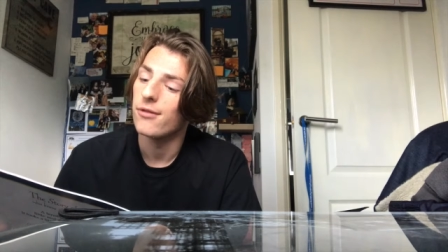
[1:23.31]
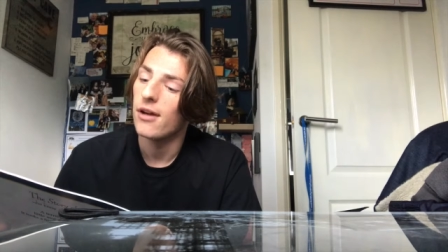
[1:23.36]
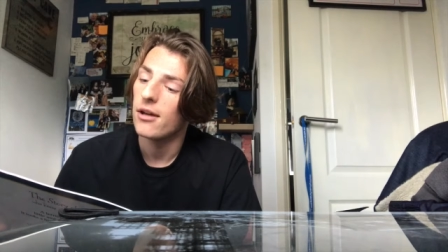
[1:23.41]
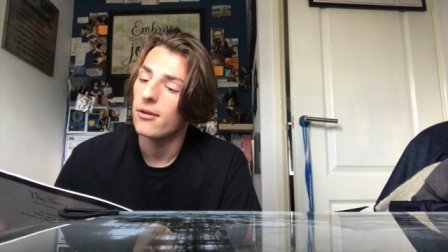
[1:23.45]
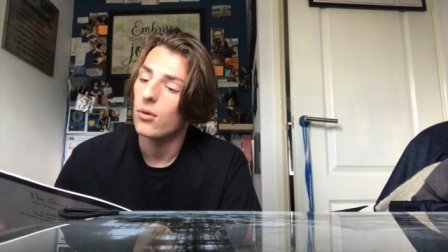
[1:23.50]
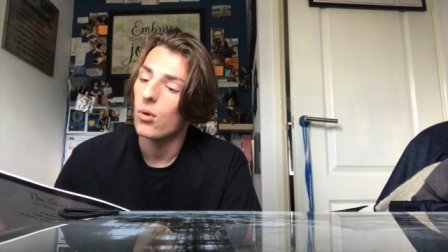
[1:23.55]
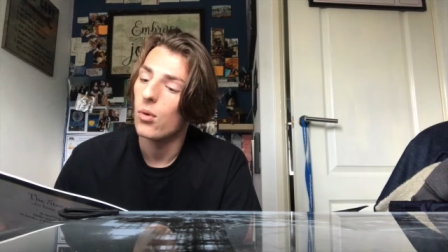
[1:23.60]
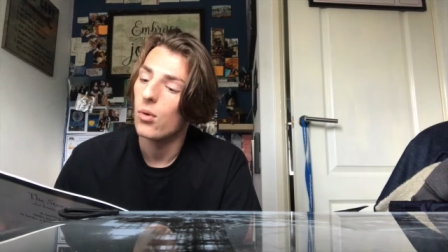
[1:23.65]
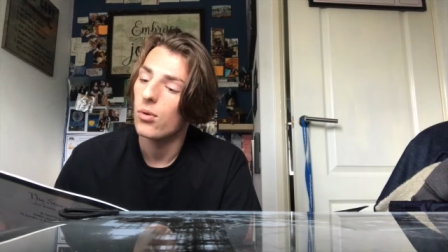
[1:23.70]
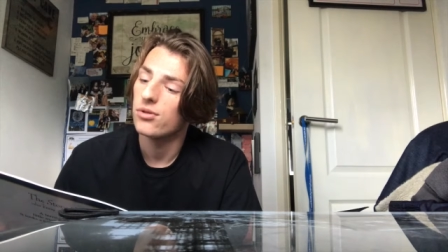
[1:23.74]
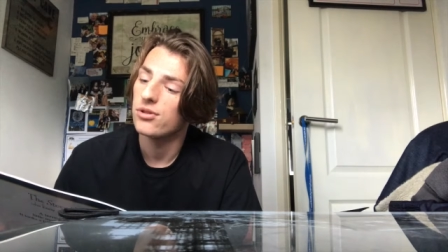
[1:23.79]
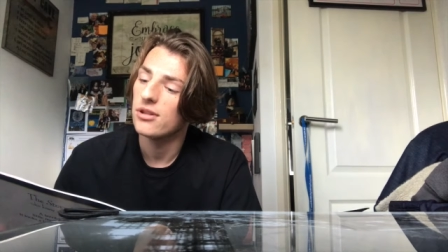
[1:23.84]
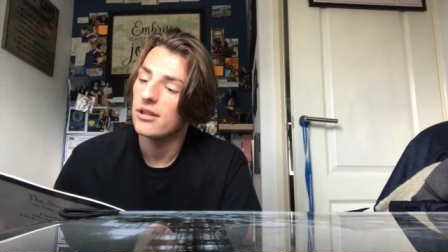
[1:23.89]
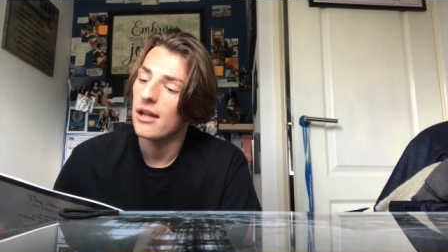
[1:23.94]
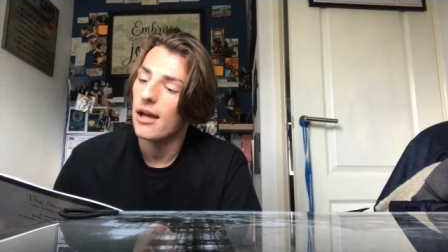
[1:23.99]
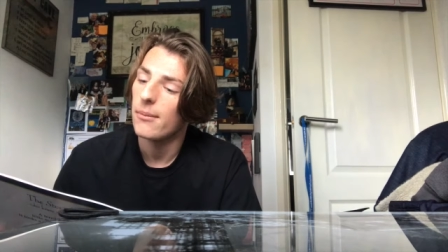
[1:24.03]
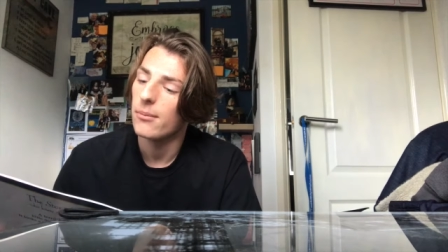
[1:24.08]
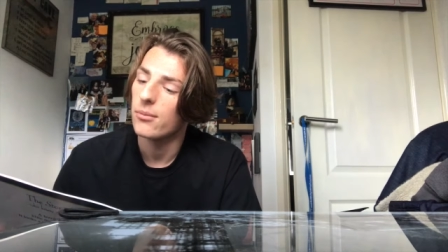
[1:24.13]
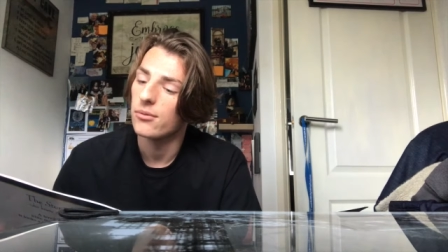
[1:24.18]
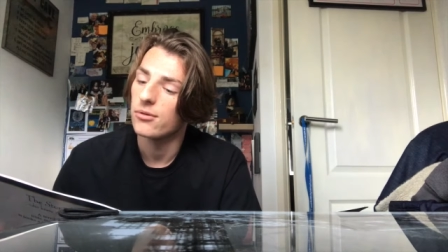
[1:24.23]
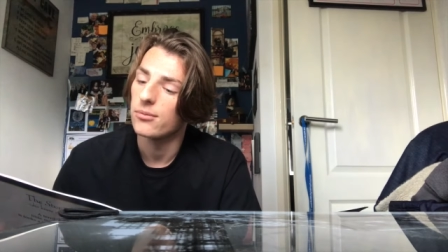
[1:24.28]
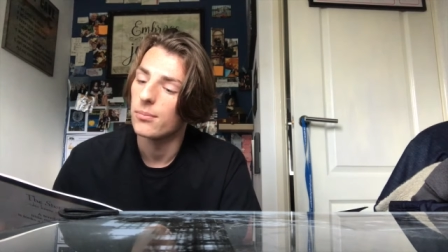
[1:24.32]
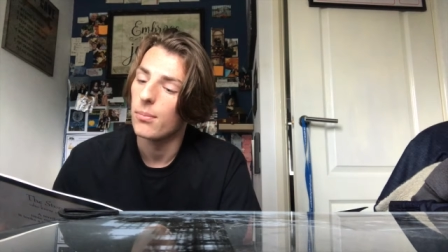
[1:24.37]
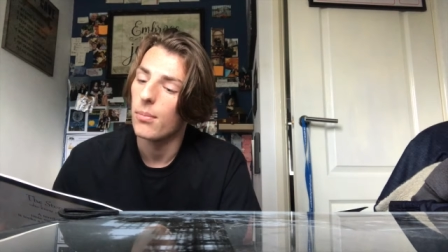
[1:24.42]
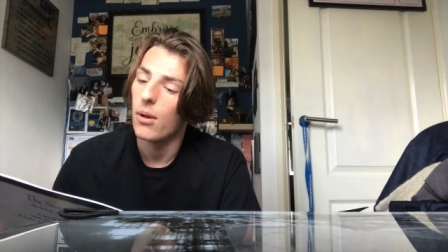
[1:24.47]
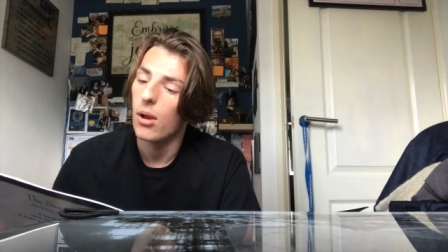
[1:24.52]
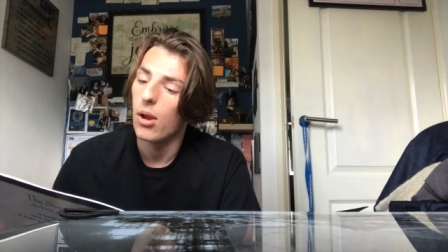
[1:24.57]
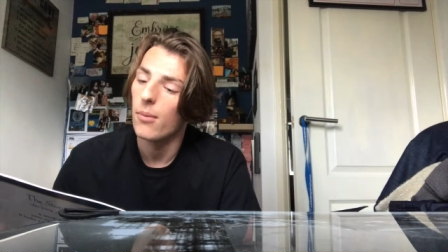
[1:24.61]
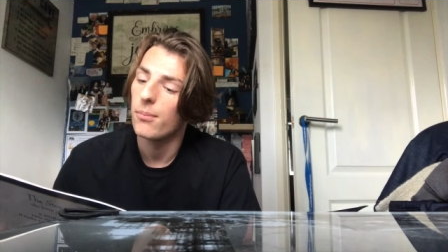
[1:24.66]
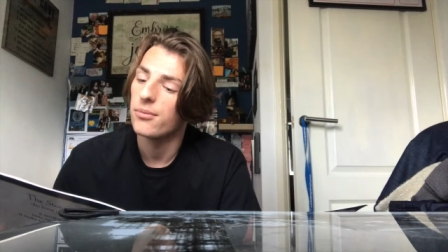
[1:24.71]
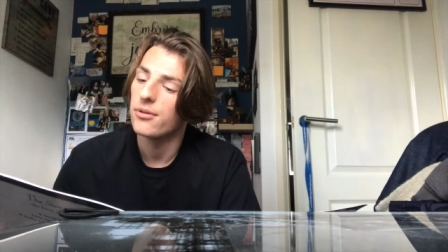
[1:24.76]
fat horsey apples
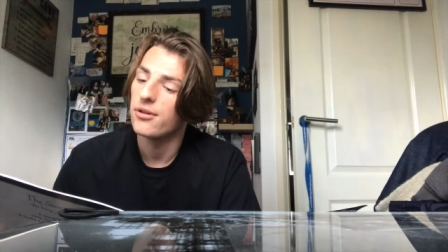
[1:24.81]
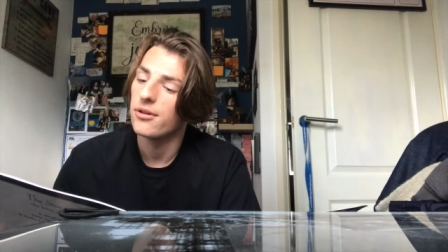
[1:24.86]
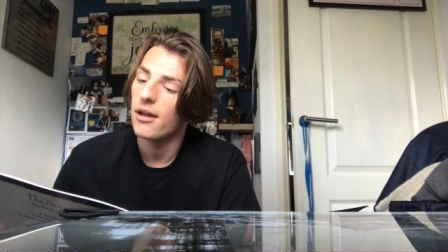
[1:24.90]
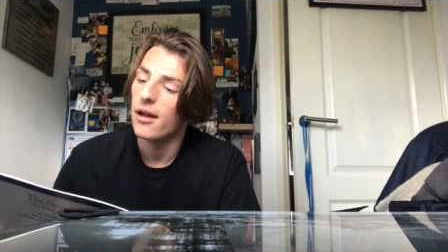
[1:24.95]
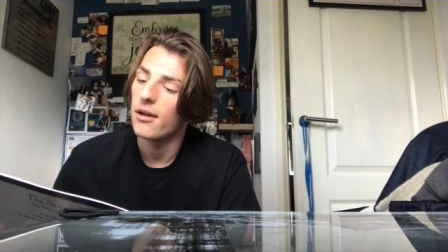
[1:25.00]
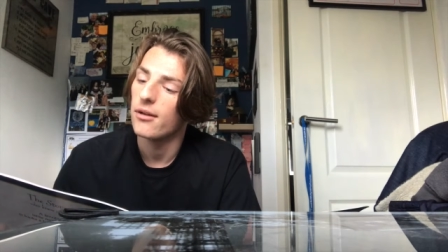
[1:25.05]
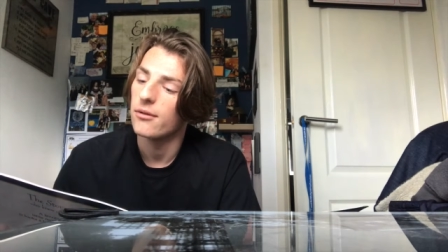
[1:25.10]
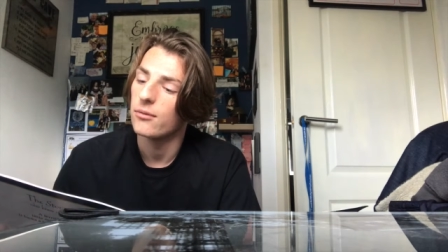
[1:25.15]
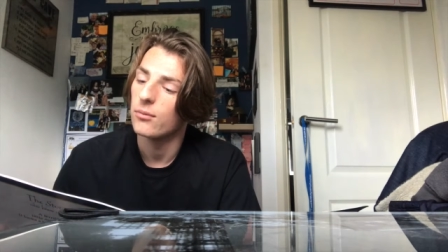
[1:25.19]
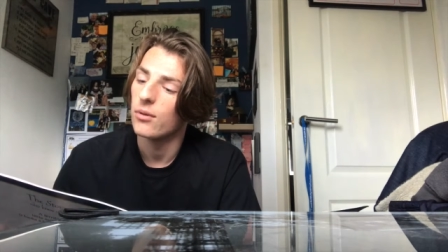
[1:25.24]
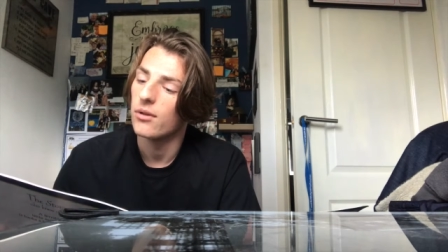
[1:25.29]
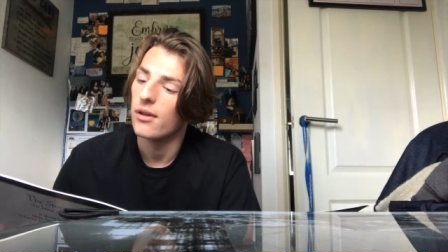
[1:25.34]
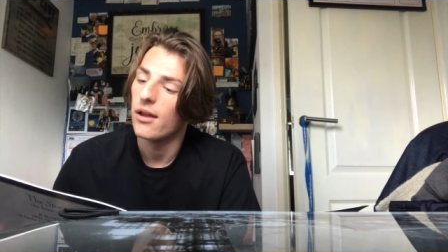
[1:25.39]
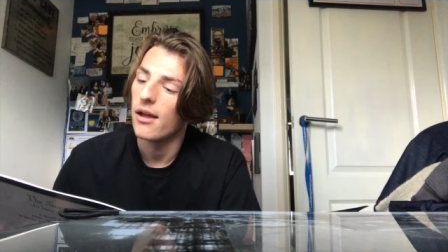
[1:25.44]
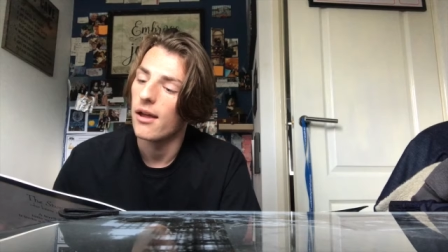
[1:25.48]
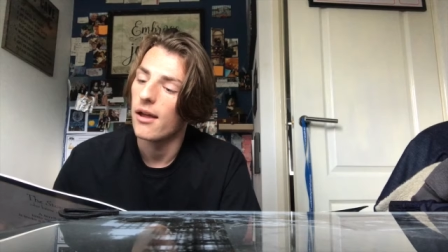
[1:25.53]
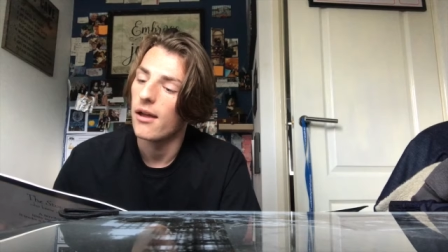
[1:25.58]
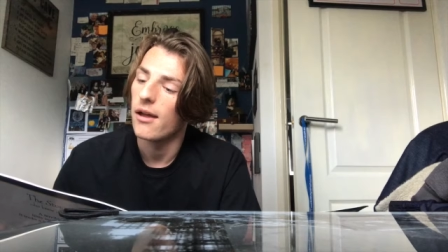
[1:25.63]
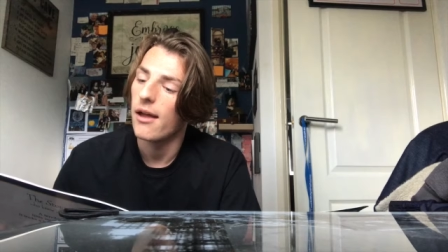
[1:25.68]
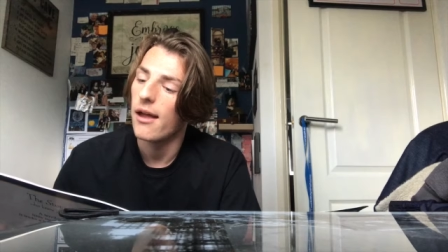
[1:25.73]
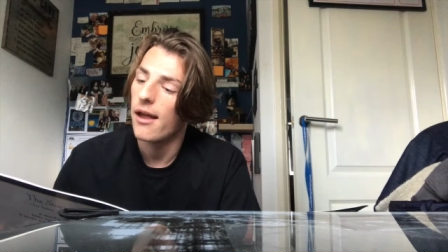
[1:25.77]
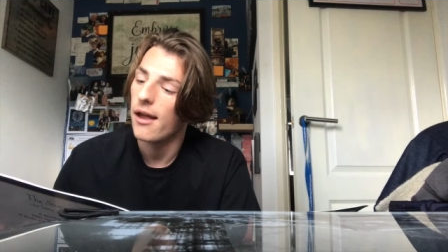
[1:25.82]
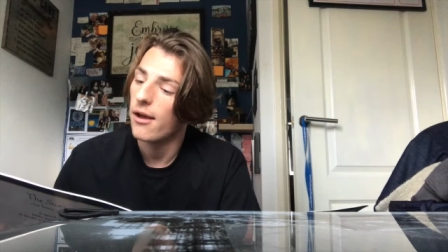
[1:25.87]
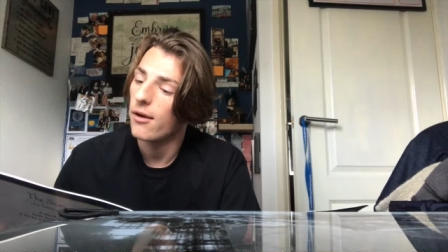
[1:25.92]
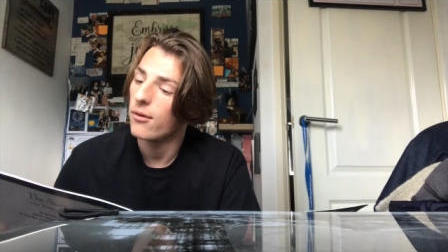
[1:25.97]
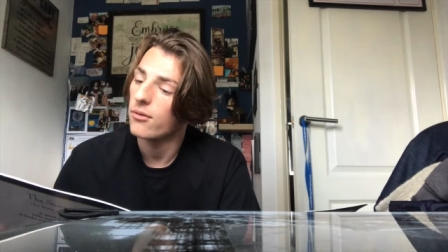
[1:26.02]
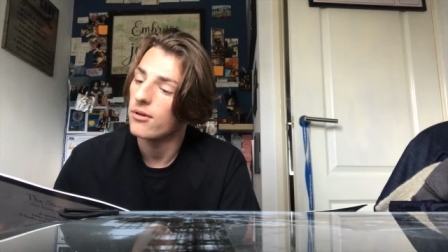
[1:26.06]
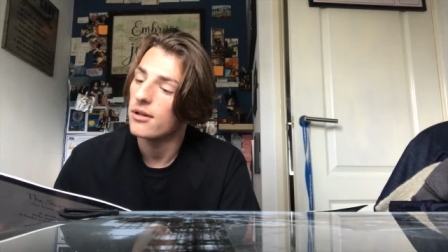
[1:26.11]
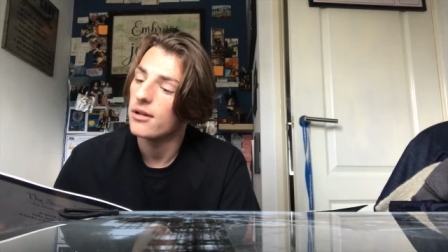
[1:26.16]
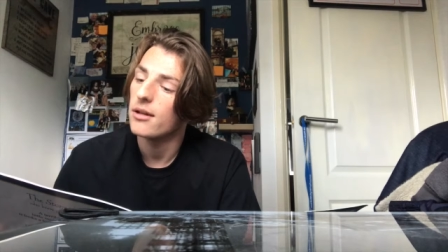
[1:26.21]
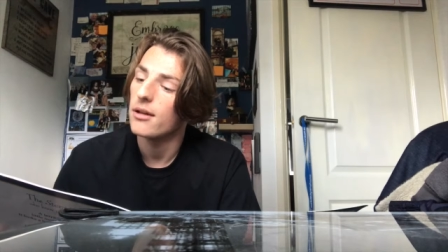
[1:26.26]
plopped down with their
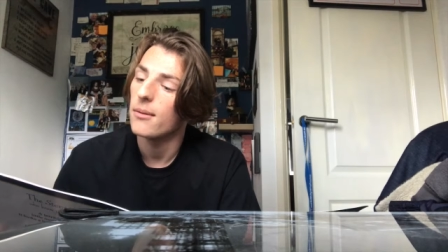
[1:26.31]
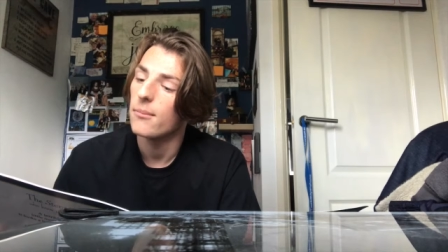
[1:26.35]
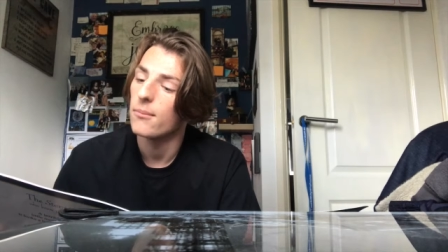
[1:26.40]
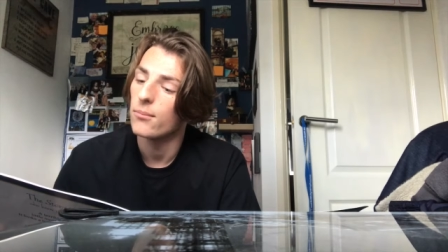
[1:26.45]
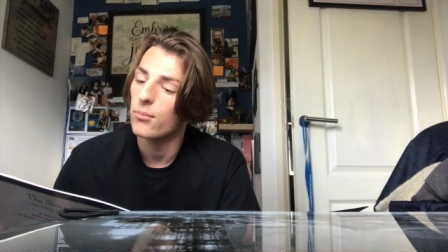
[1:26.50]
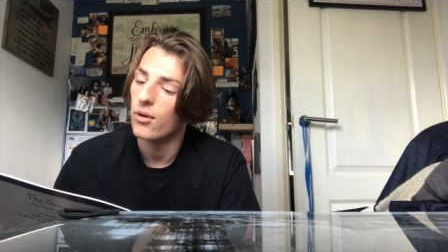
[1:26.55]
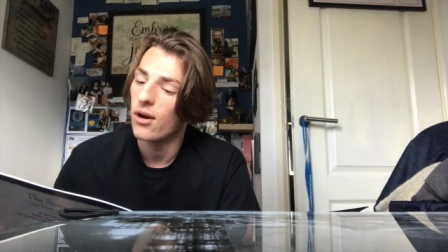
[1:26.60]
hairy